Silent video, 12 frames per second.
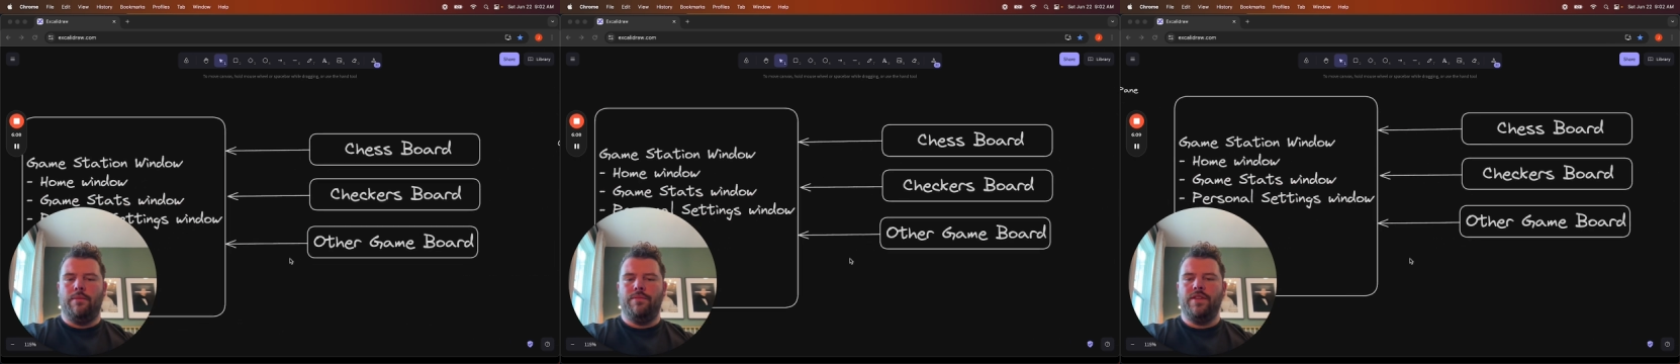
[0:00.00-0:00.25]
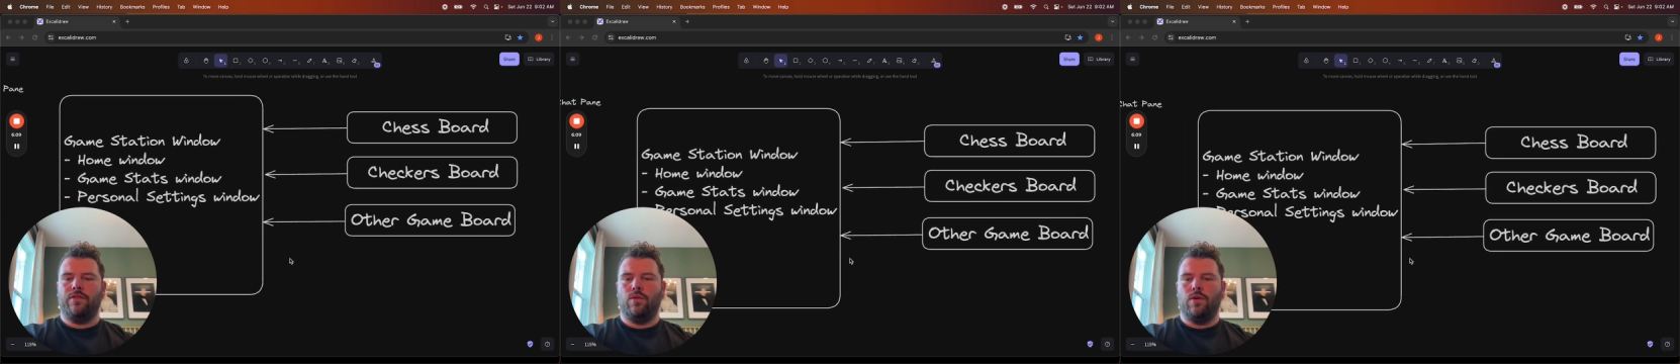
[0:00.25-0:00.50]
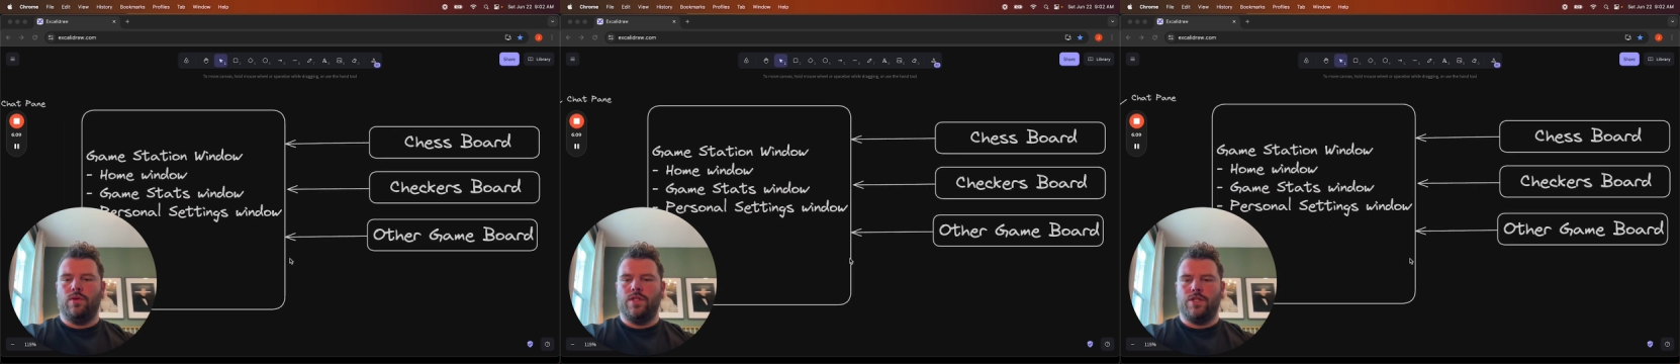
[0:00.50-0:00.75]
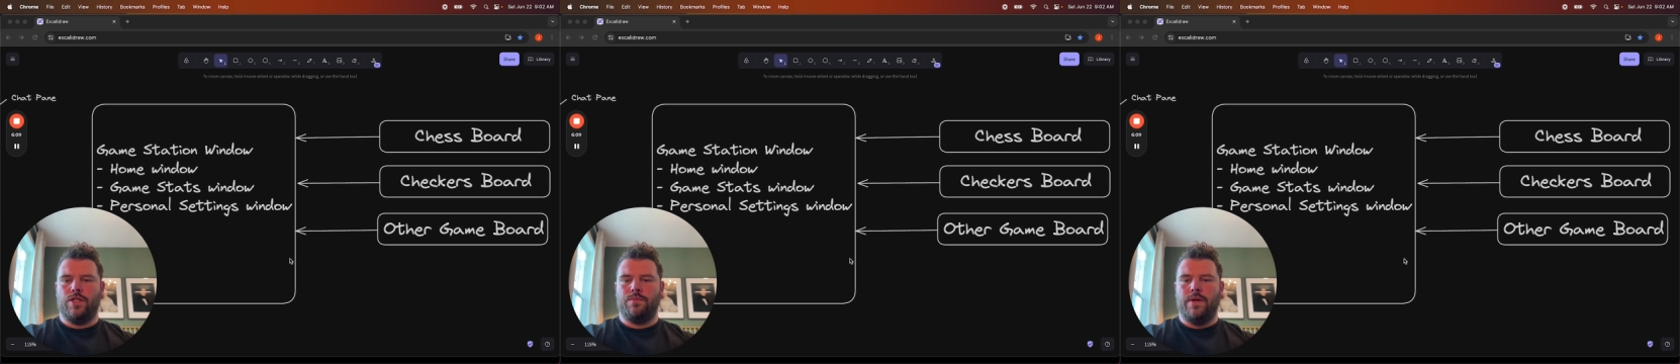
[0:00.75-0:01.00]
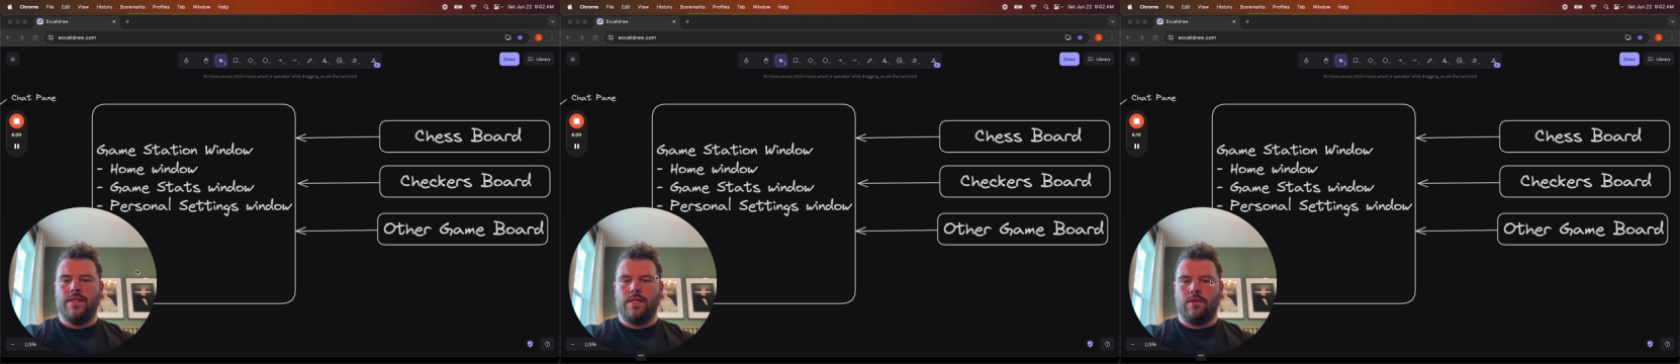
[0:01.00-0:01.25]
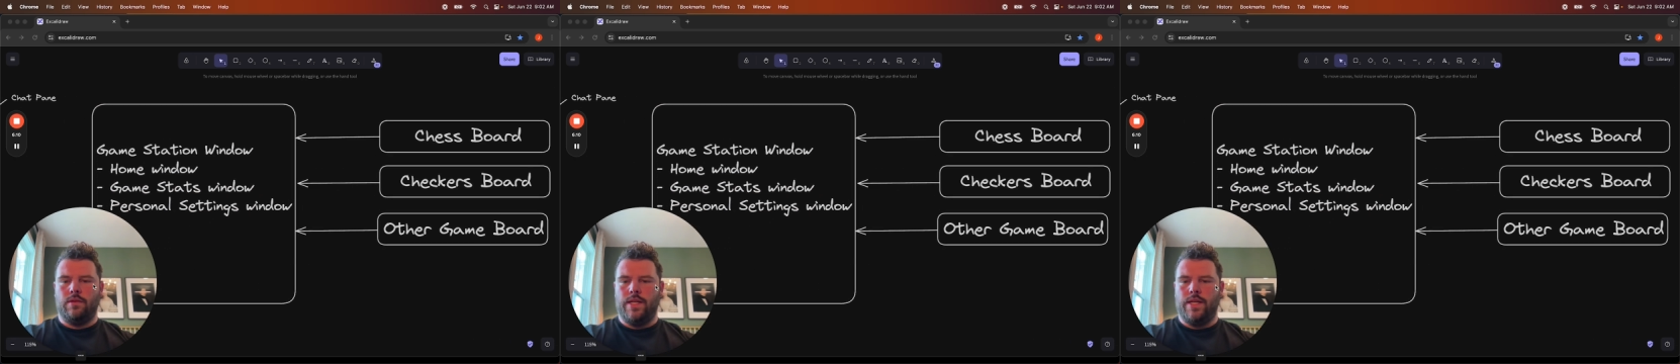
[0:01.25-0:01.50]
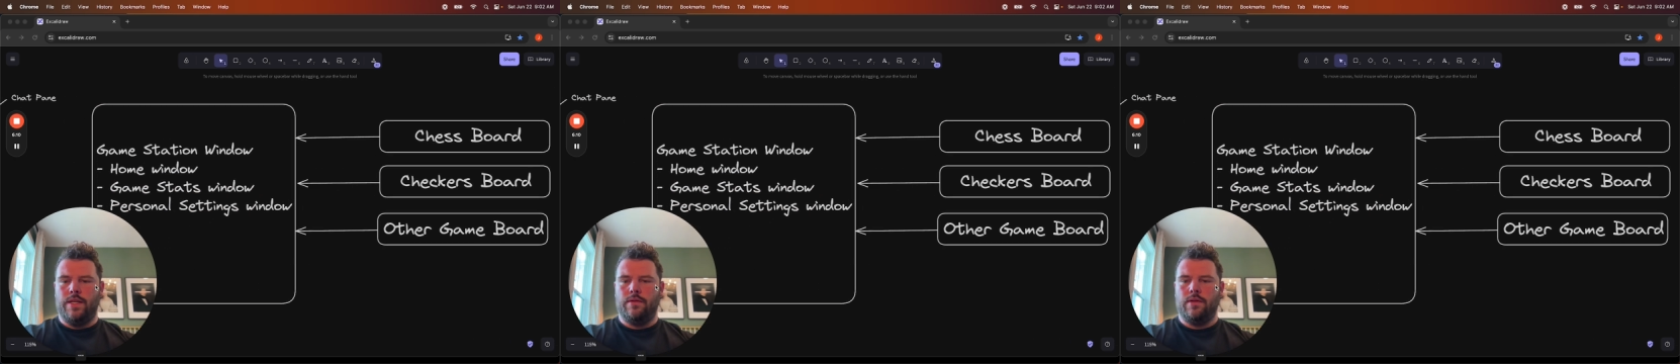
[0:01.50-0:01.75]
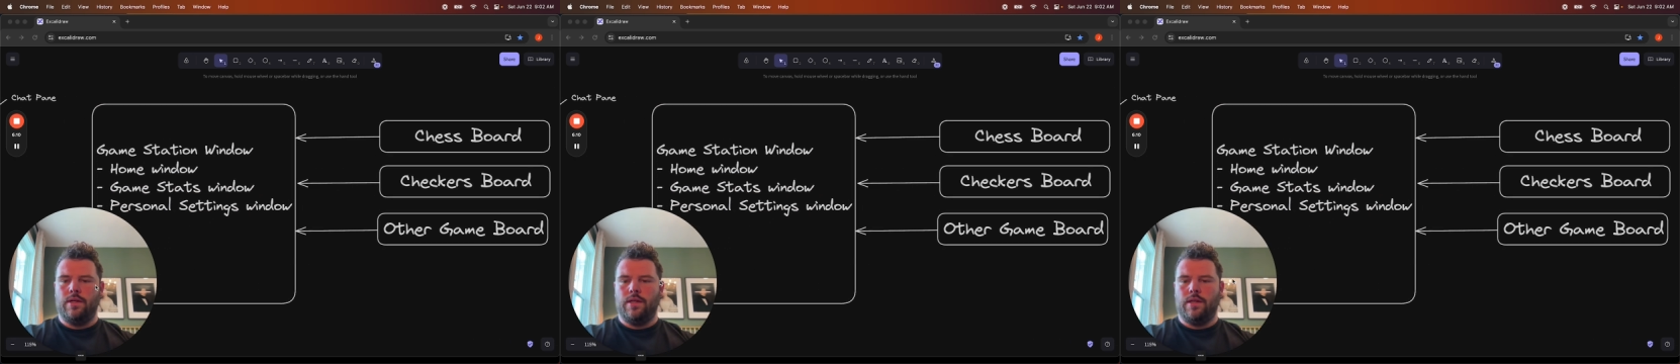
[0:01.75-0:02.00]
This one was just basically
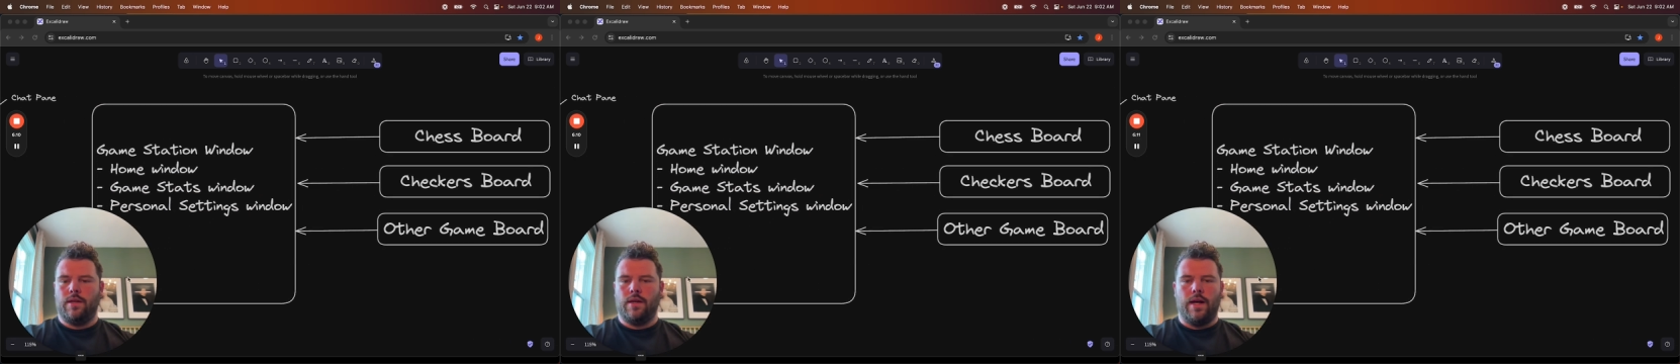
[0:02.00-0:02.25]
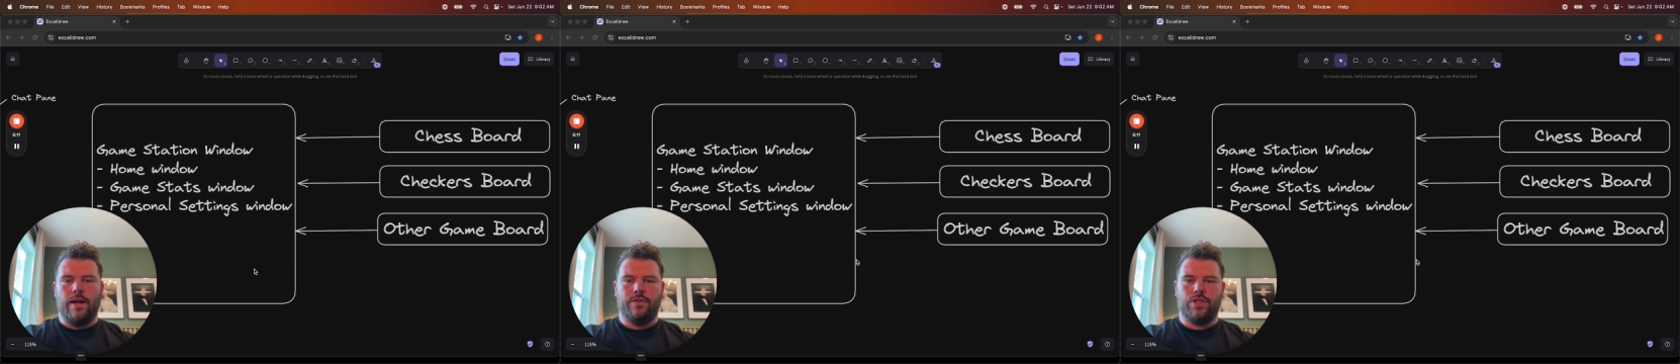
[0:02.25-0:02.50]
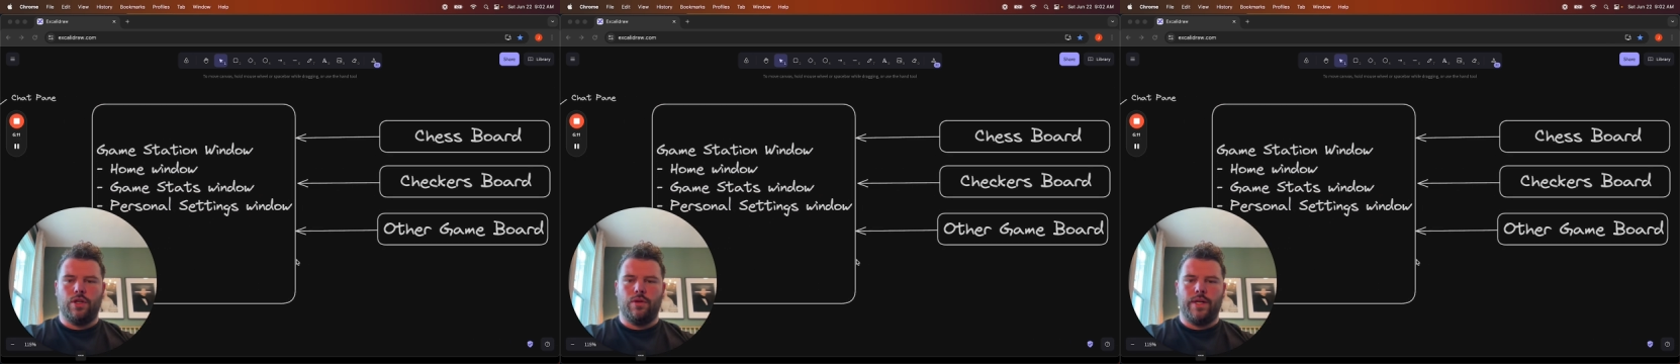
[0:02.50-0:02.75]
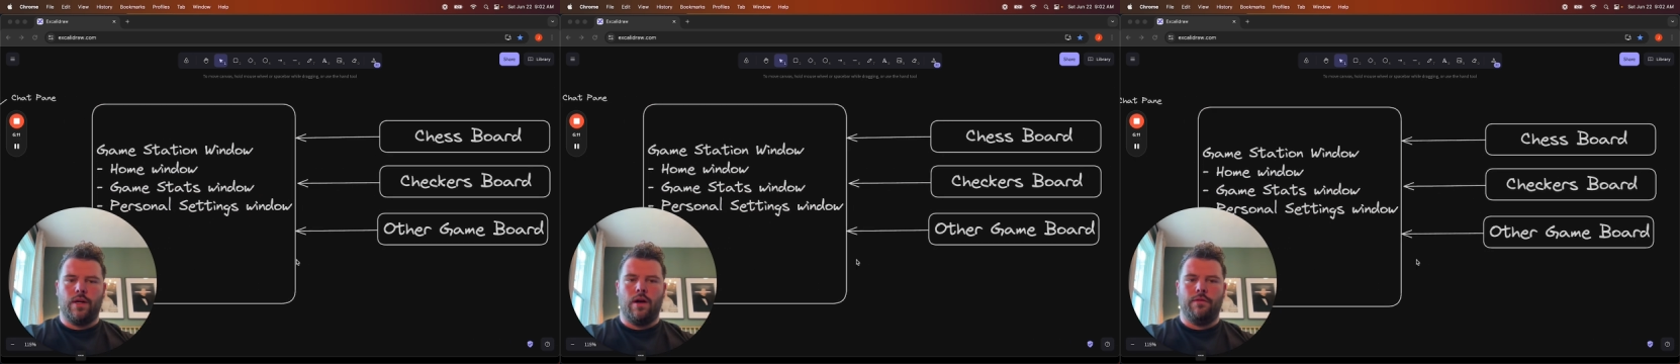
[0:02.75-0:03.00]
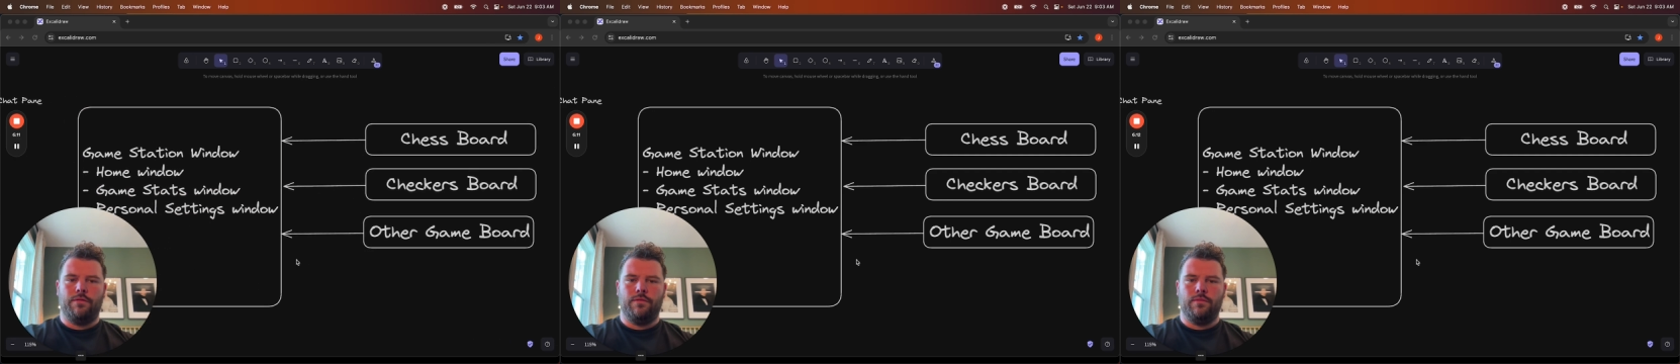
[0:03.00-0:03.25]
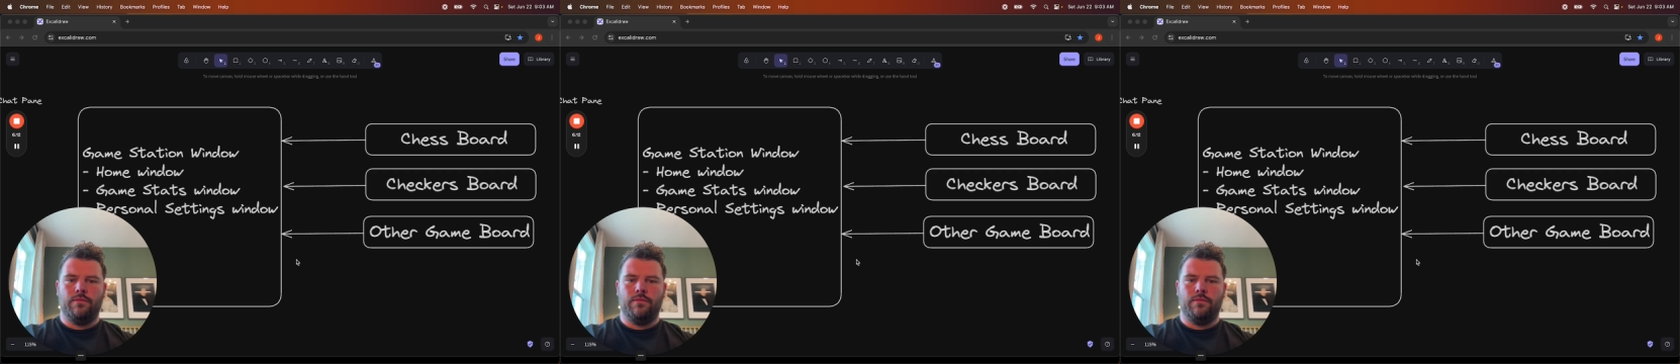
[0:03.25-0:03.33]
kind of showing off